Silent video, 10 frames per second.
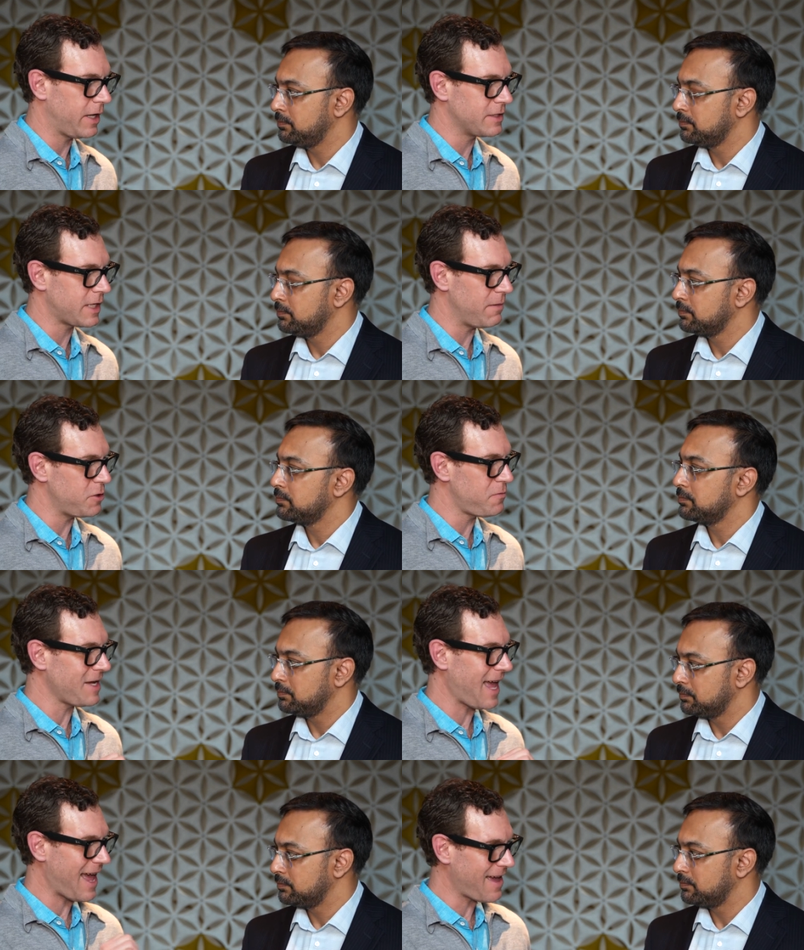Speaker 1: landscape. Do you
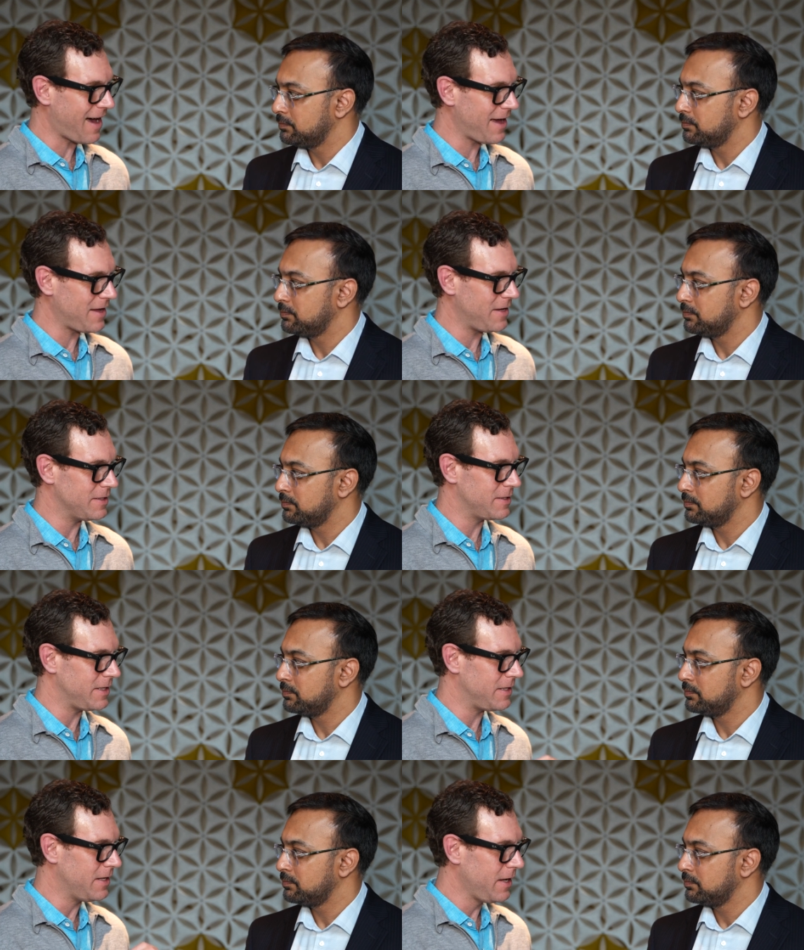think AI is
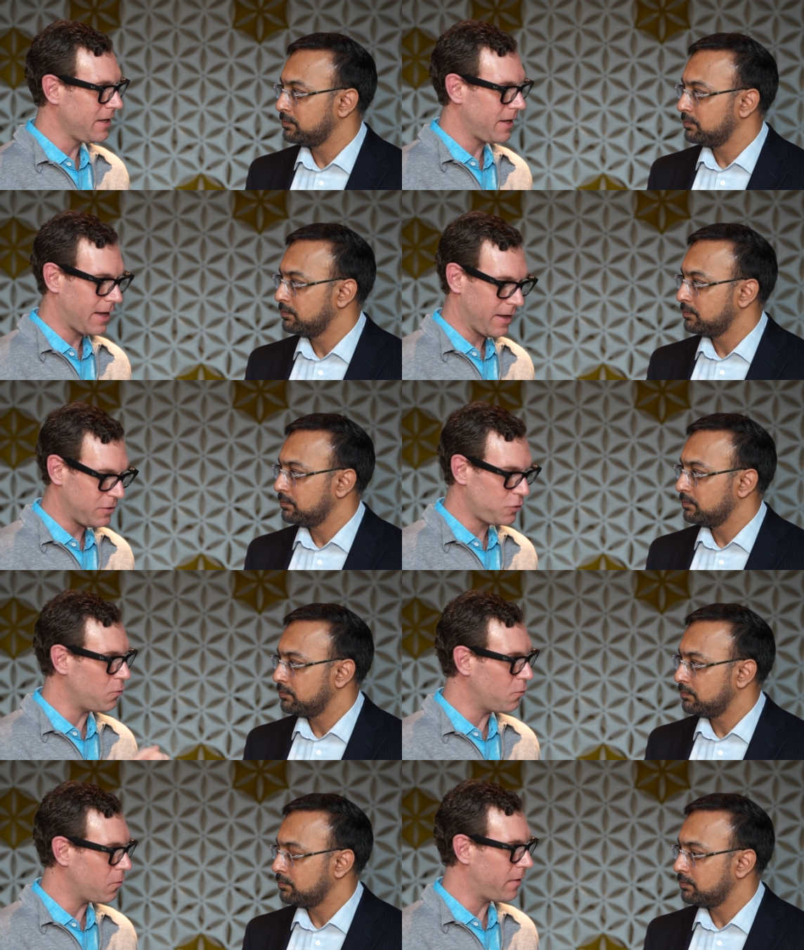the uh,
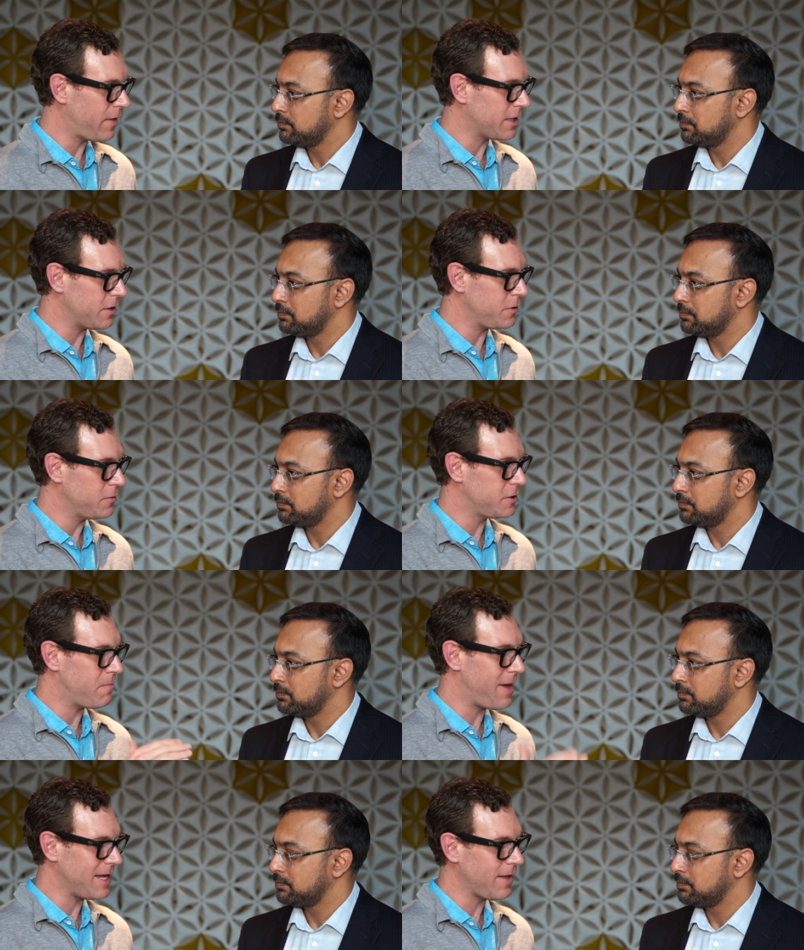tool that they can use to
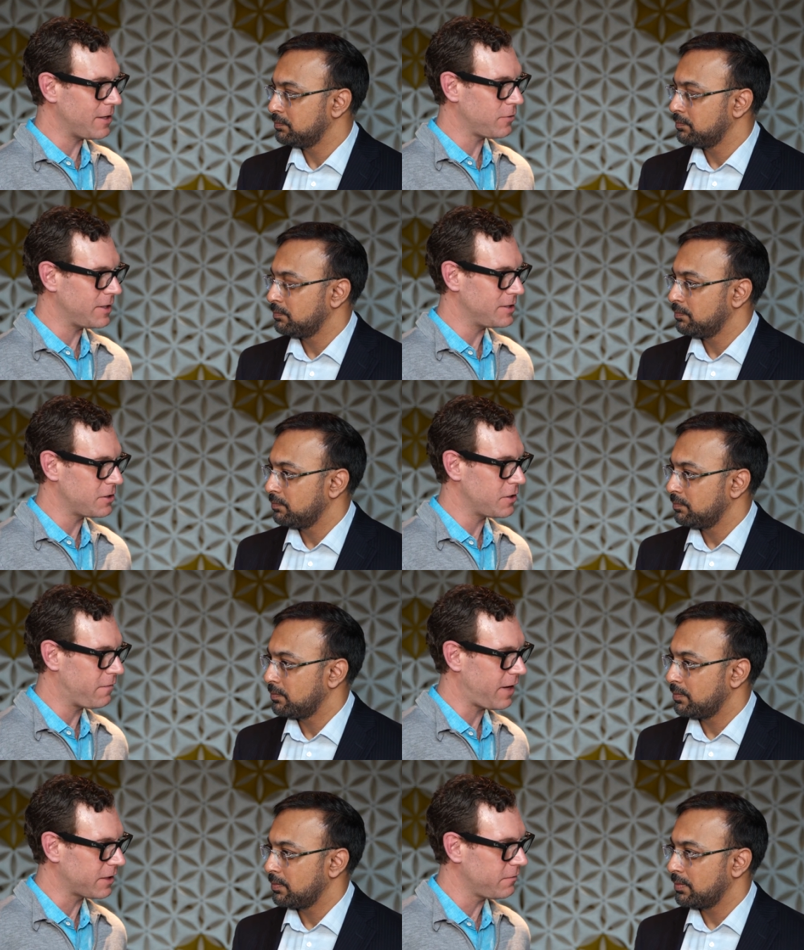make that transition
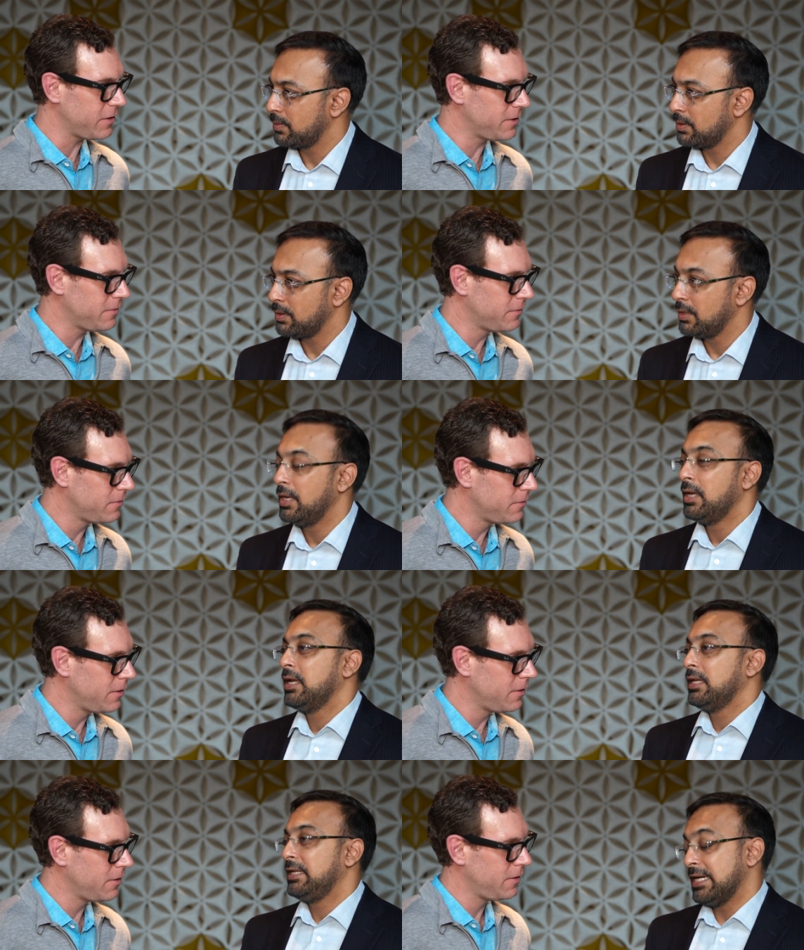effectively?
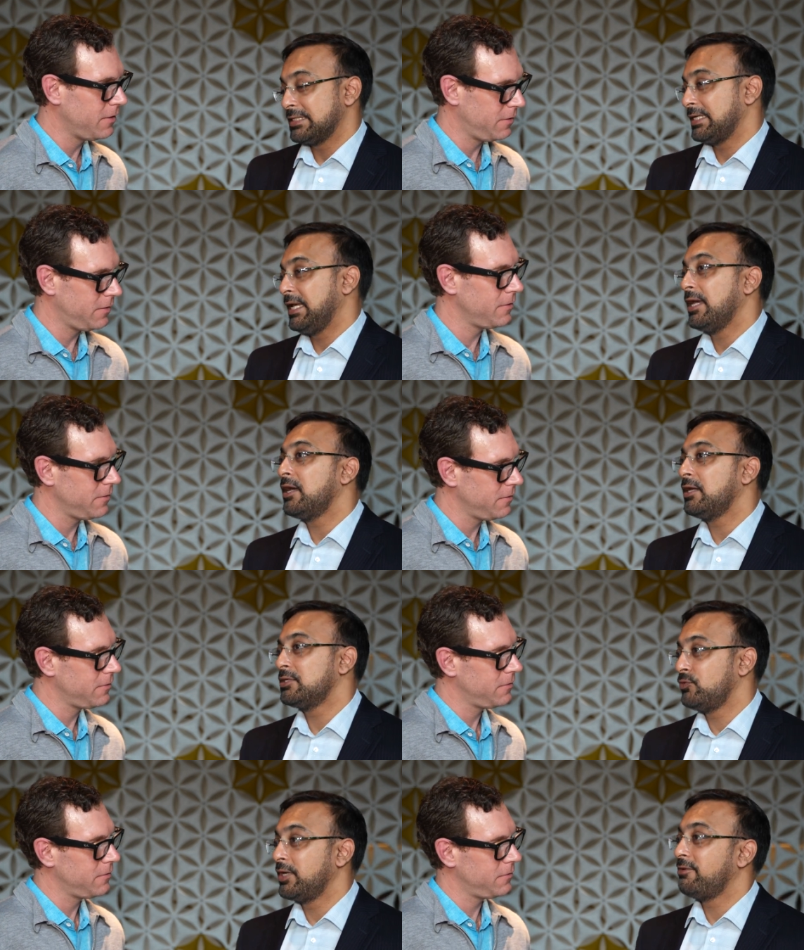
Speaker 2: Yes, AI is
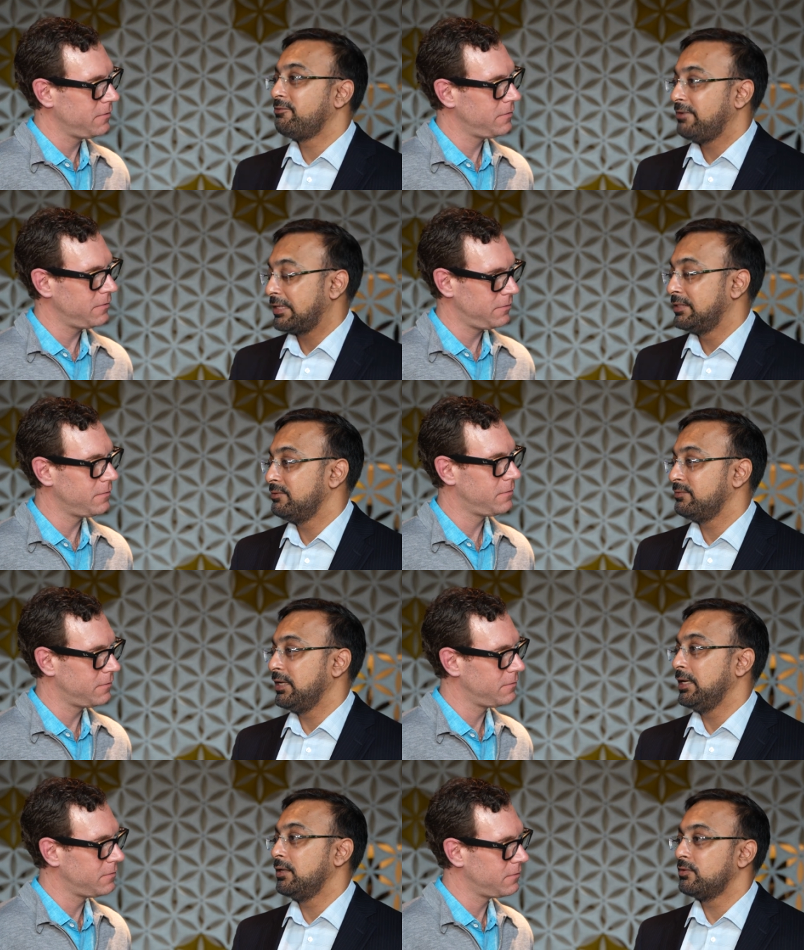very effective
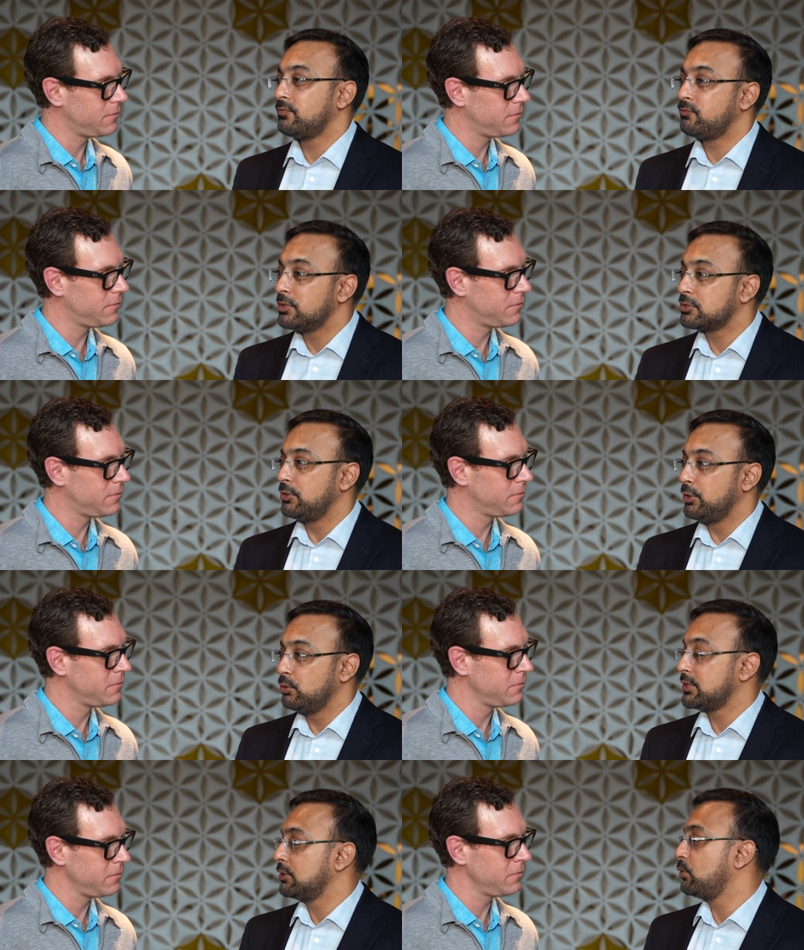in first
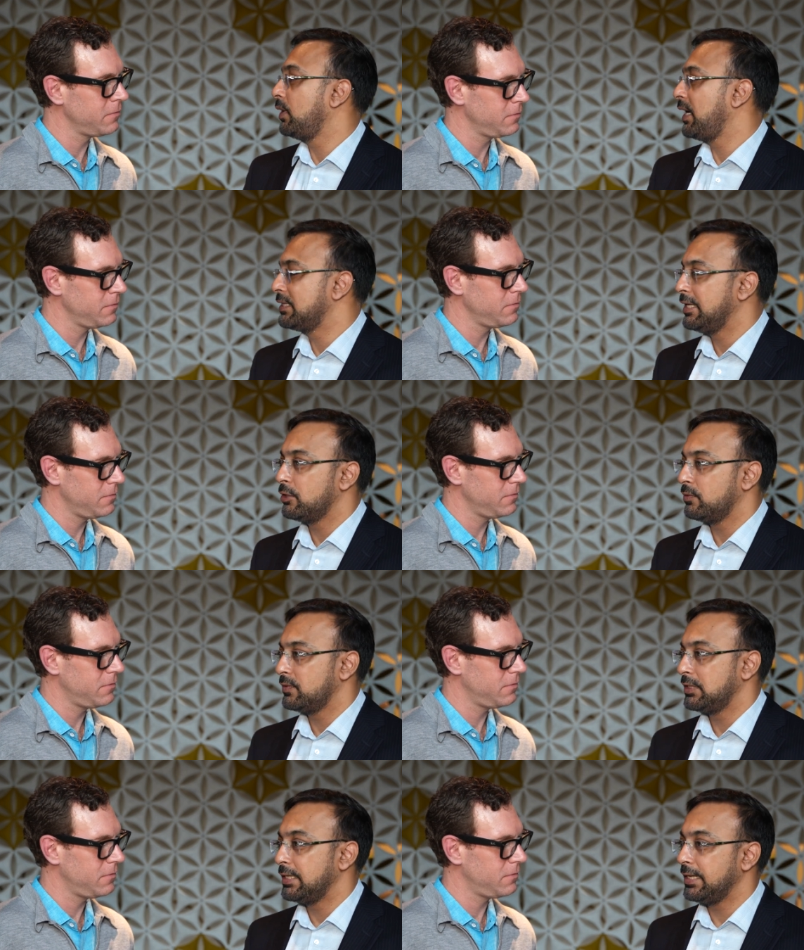reducing. So at the end of
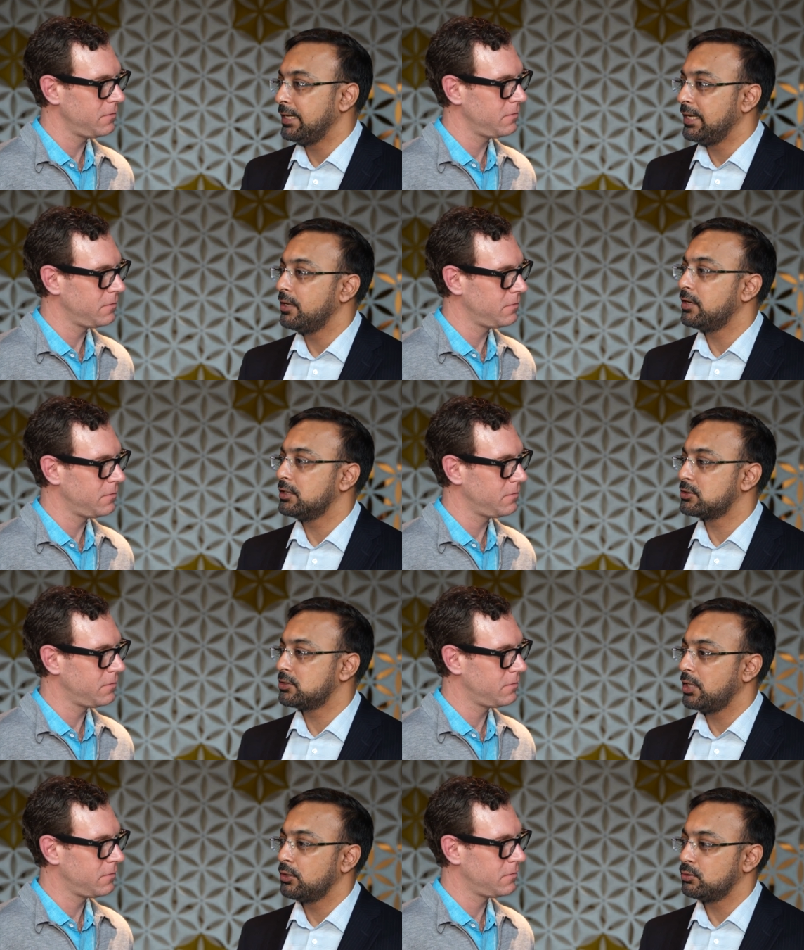the day, AI is
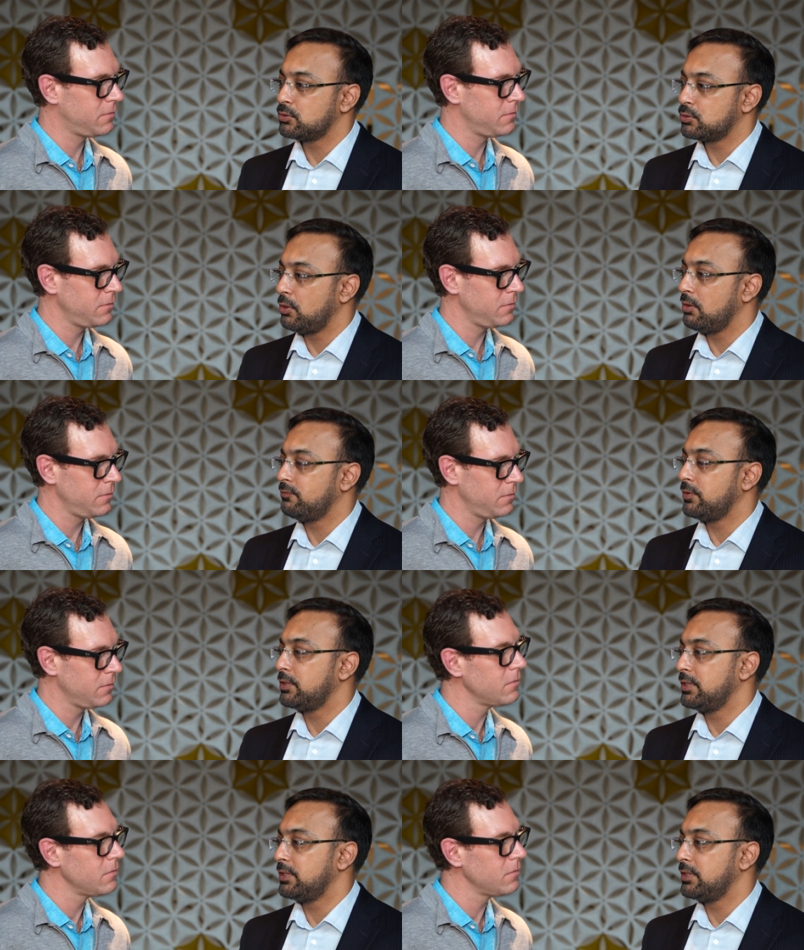trying to solve where